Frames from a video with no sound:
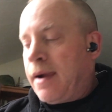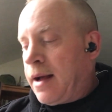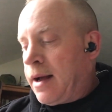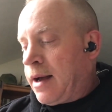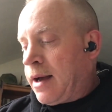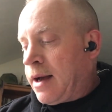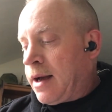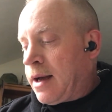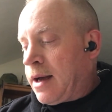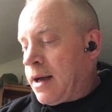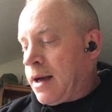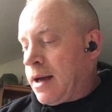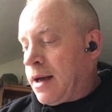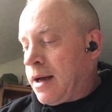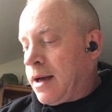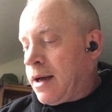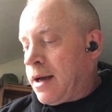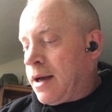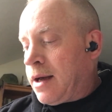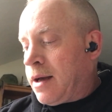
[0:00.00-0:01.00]

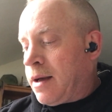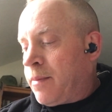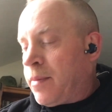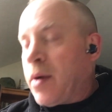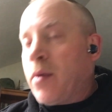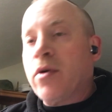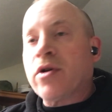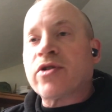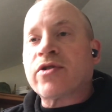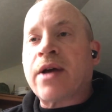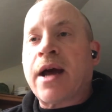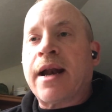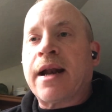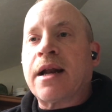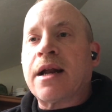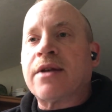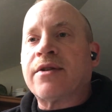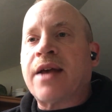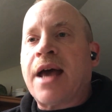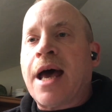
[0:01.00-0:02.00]
uh, but we're starting
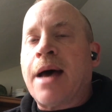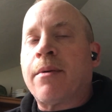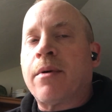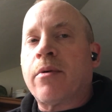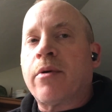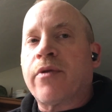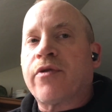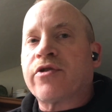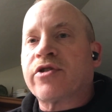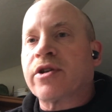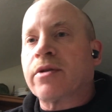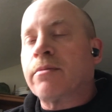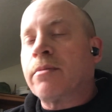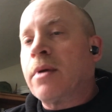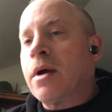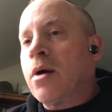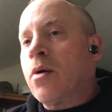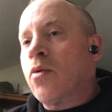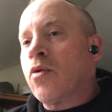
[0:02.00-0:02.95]
to dabble with some